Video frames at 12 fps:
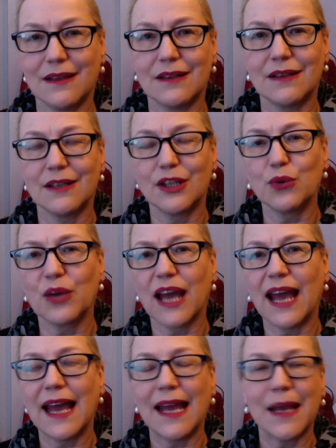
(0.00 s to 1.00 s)
the
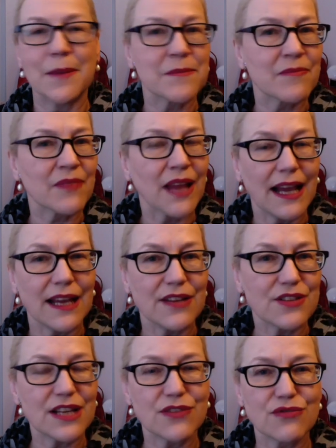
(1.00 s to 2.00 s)
UK is,
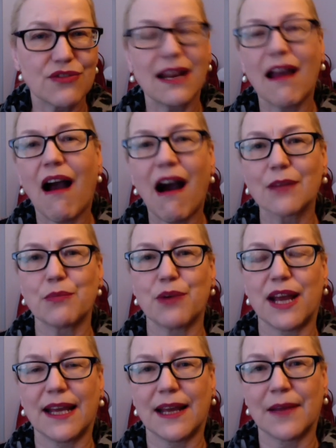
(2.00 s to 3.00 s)
is really
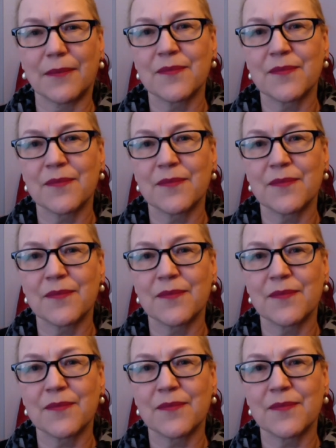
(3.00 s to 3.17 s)
heartbreaking.